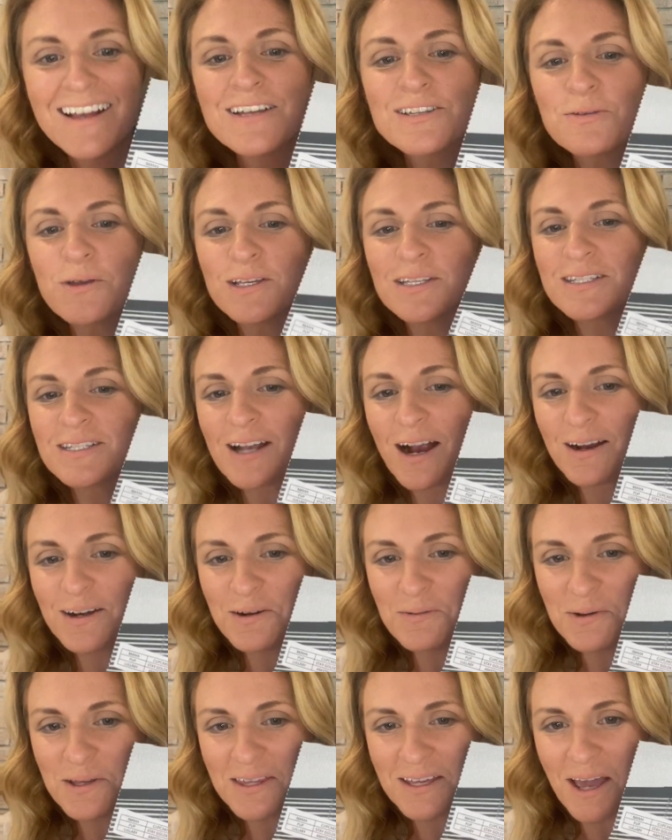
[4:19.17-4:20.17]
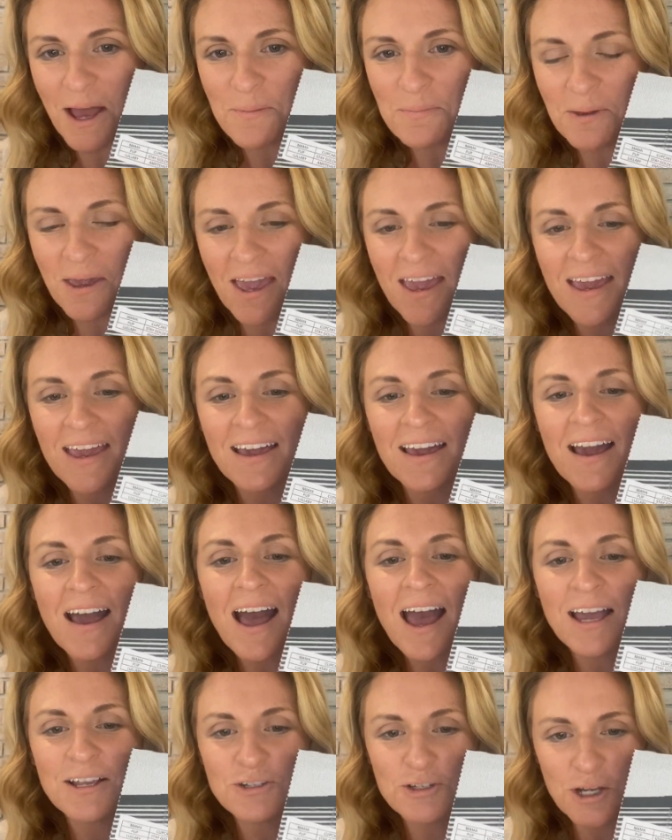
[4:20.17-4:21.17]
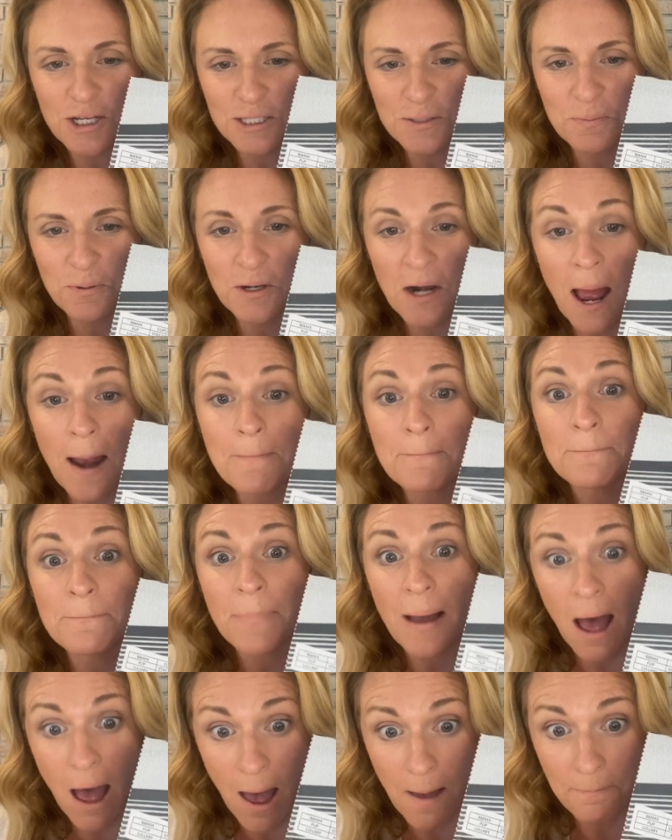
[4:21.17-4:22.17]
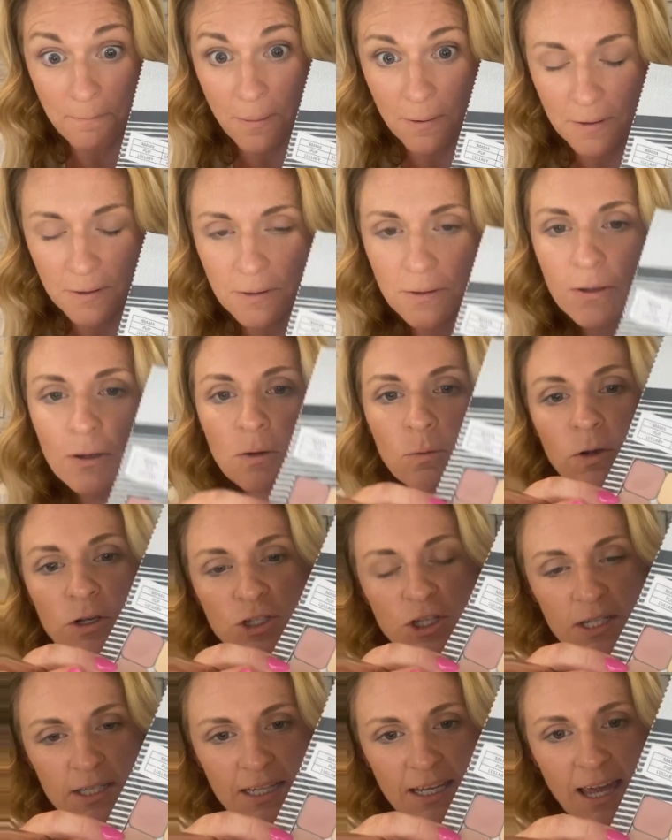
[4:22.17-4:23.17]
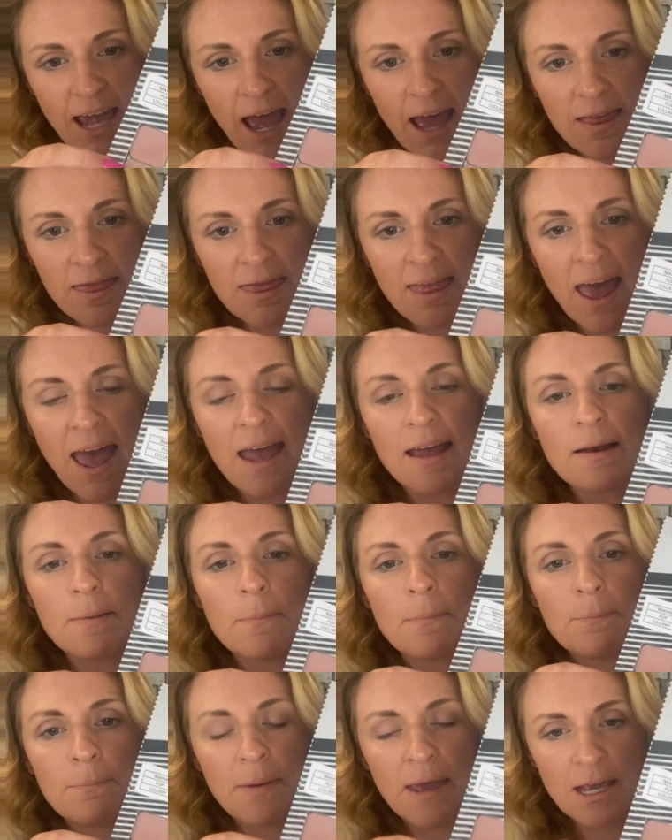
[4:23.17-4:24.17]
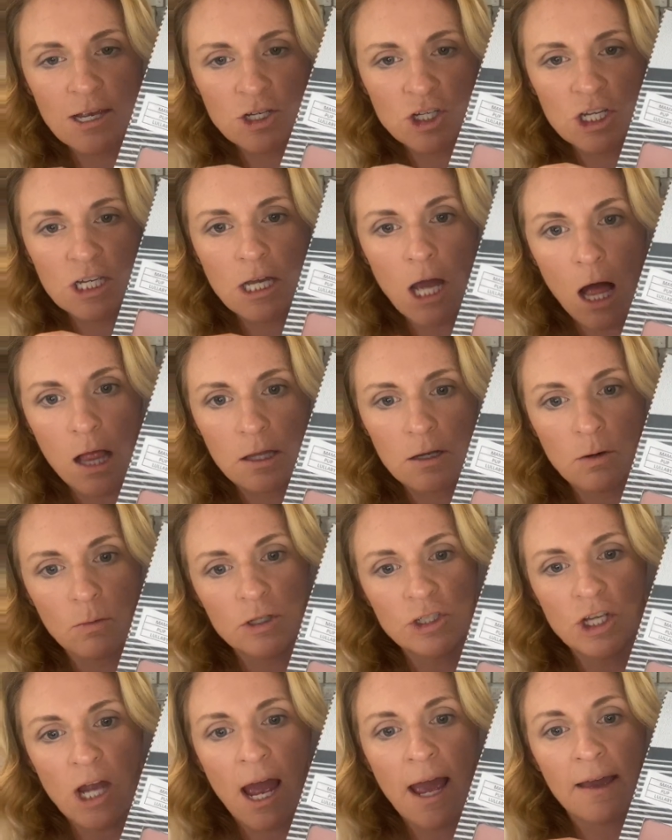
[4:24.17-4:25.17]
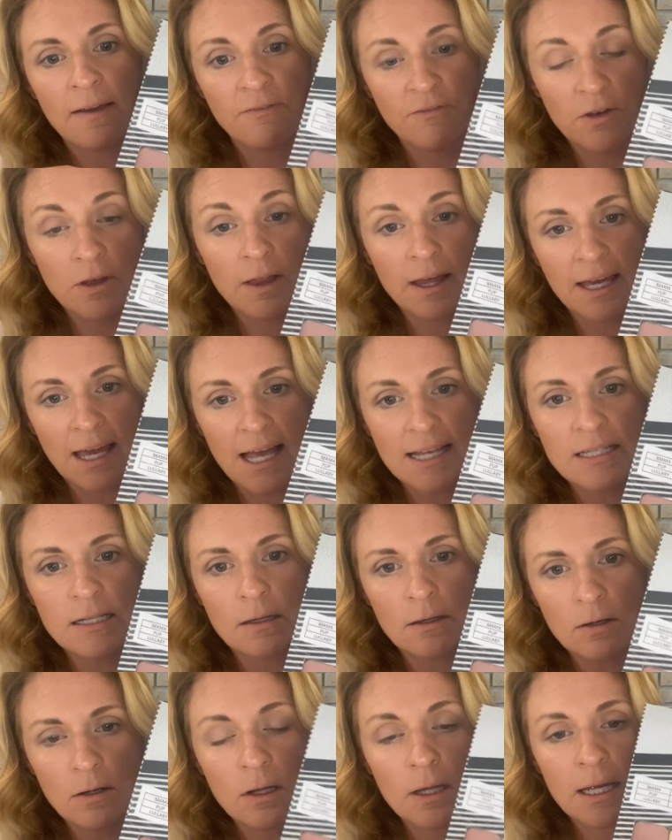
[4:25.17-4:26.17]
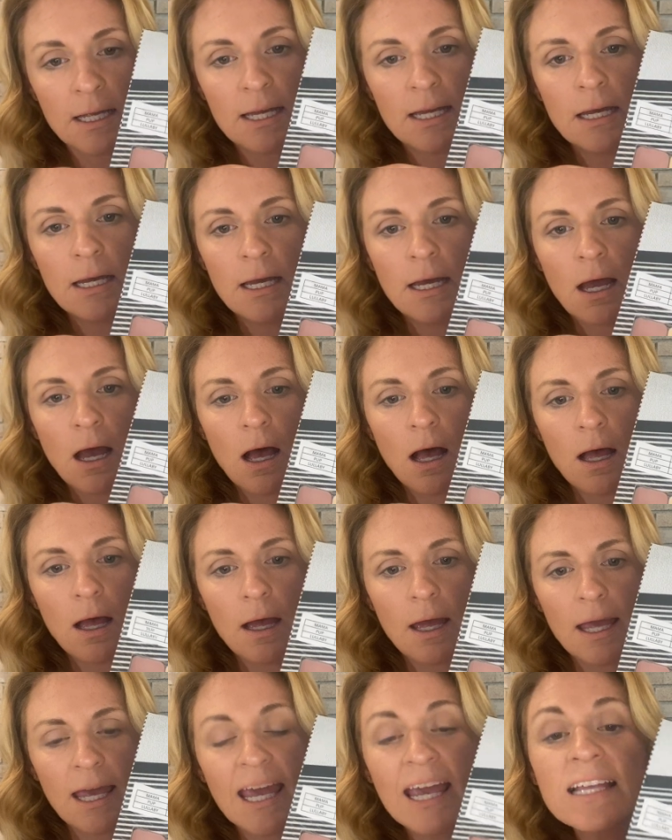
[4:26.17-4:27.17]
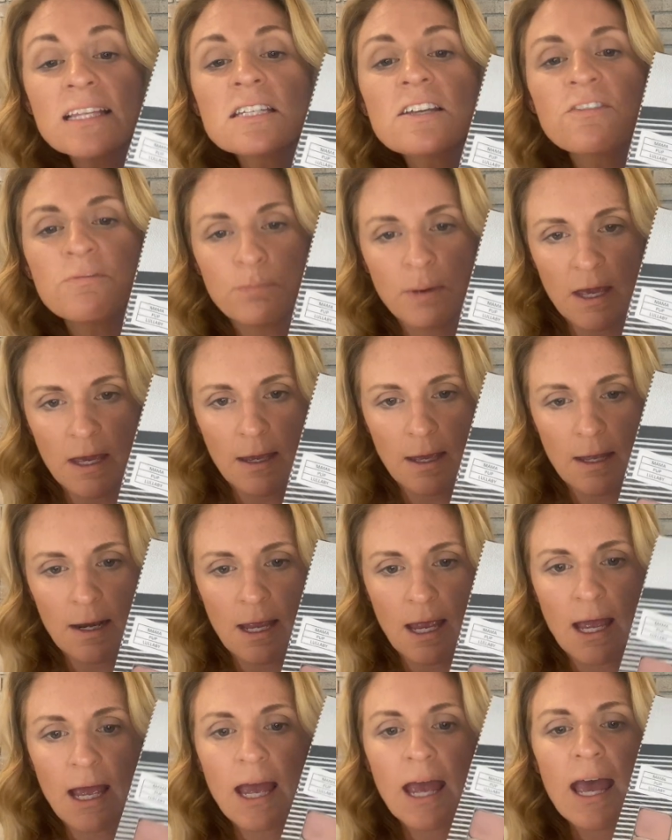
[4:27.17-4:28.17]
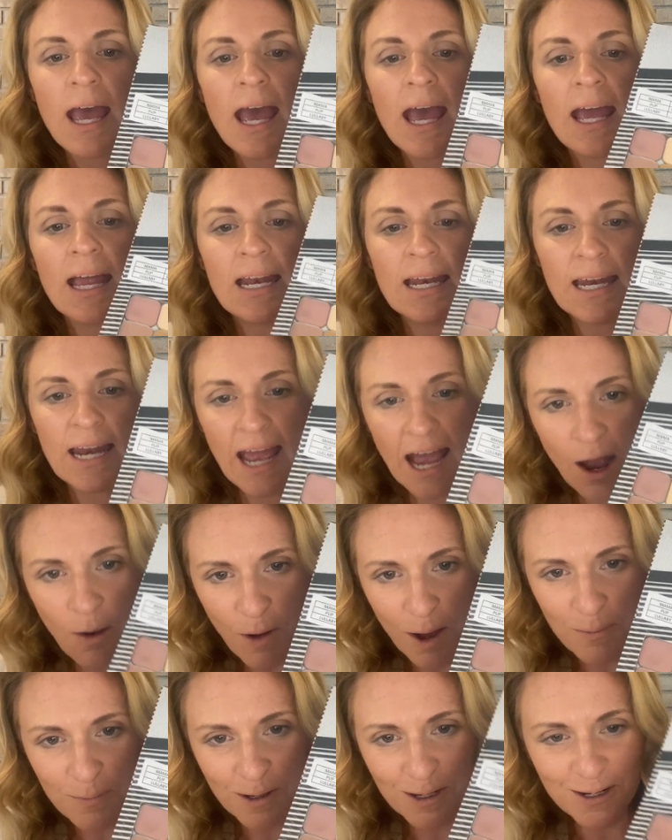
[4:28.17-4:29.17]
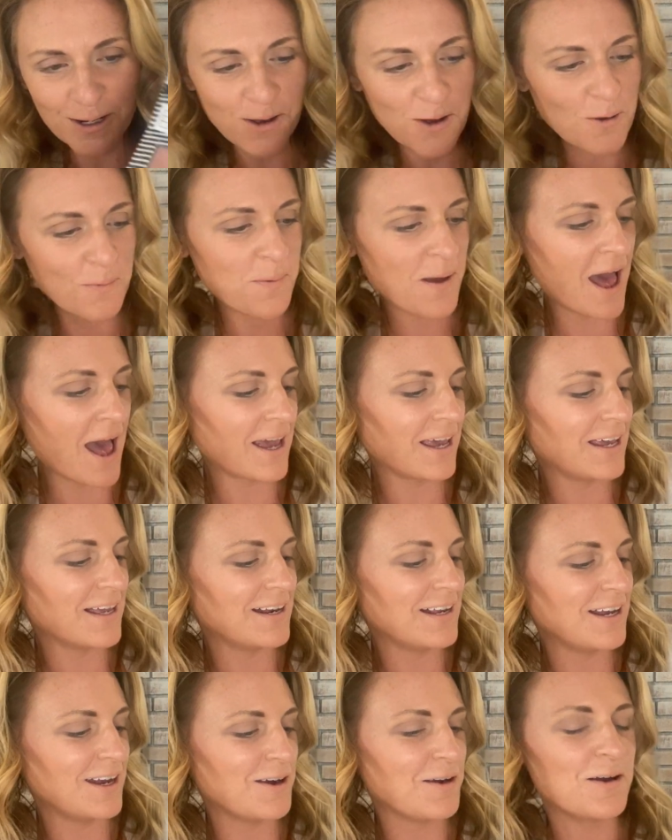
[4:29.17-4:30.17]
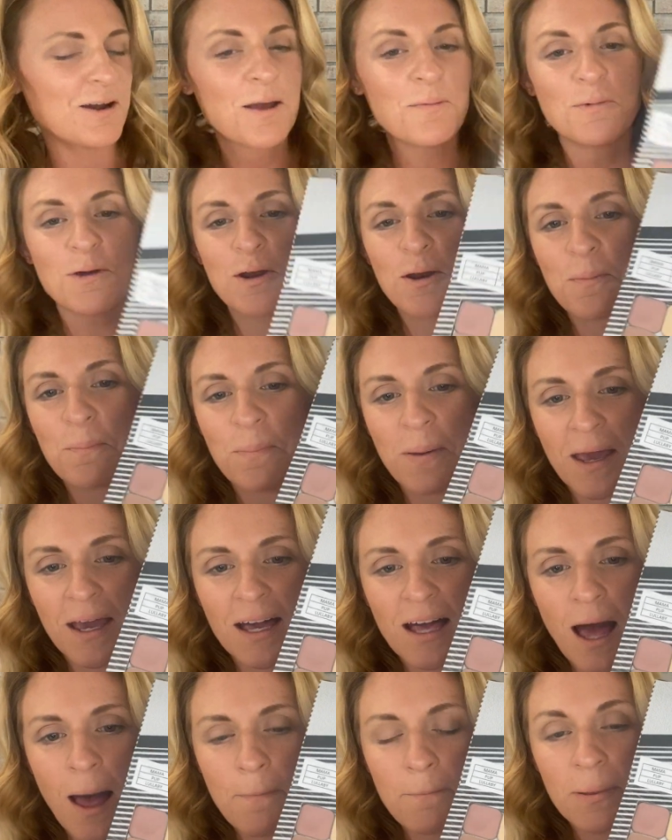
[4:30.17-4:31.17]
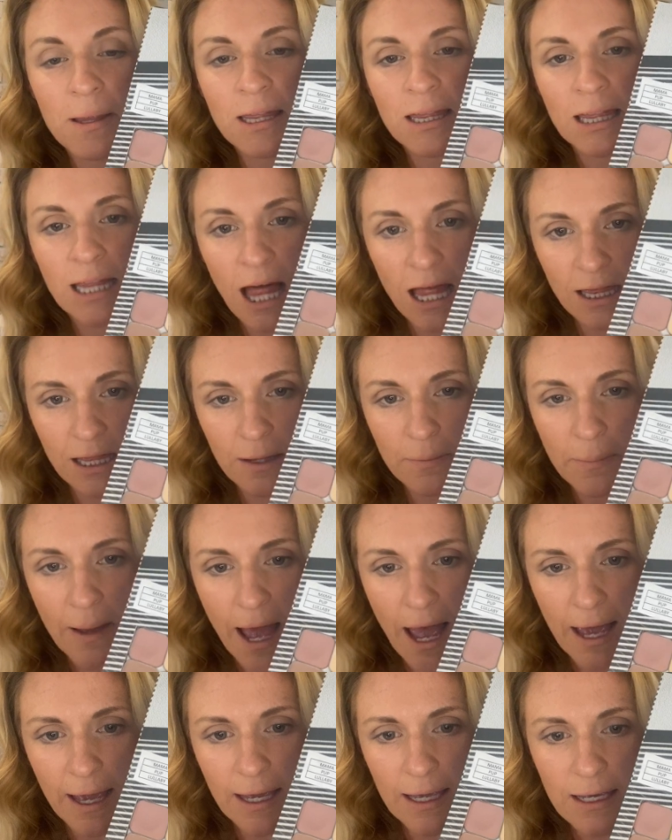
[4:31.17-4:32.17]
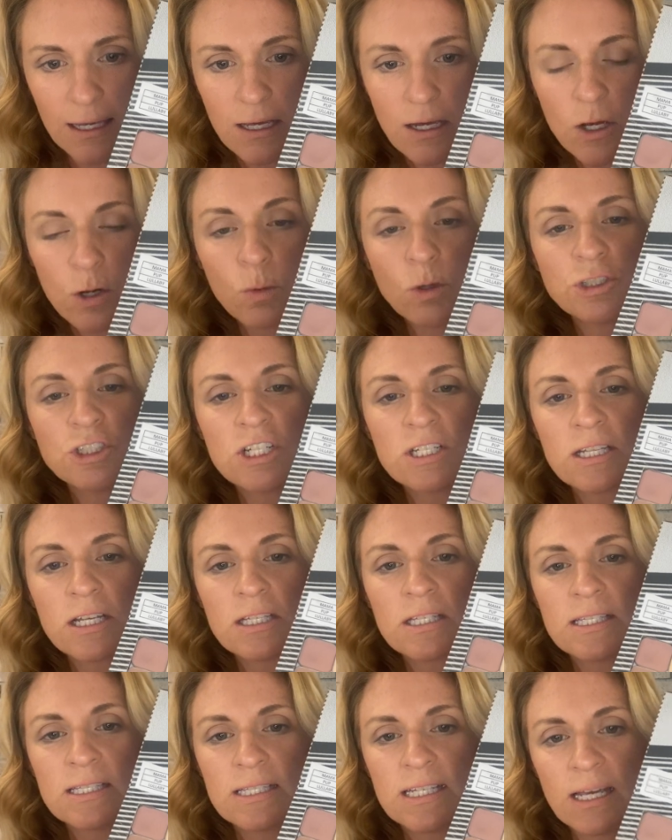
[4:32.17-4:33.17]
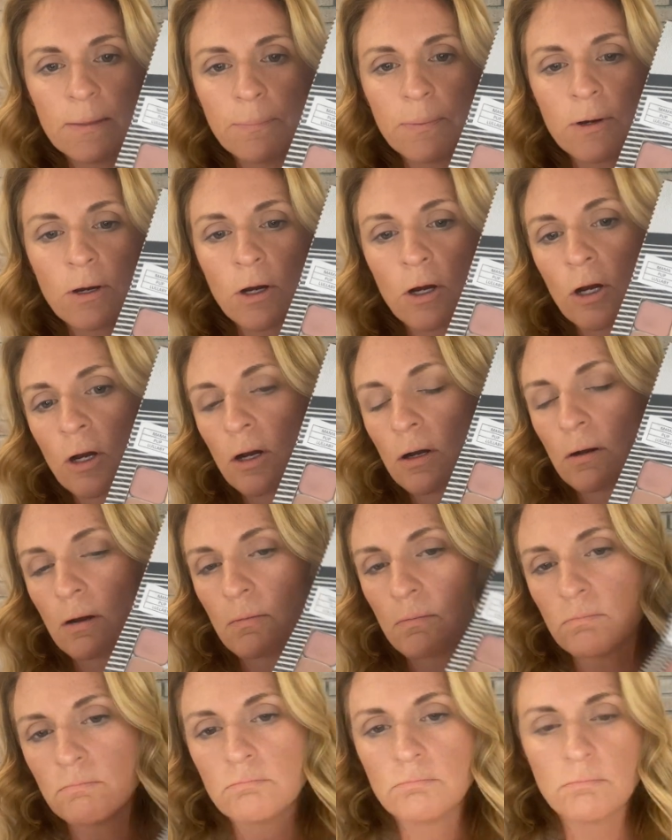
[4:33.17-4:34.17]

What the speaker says: So I started with Cupcake. I just put on Pop, which is again that beigey color, which I feel like has a little hint of pink in it. And now I'm gonna go back in here and I'm gonna pick up Lullaby, which is a deeper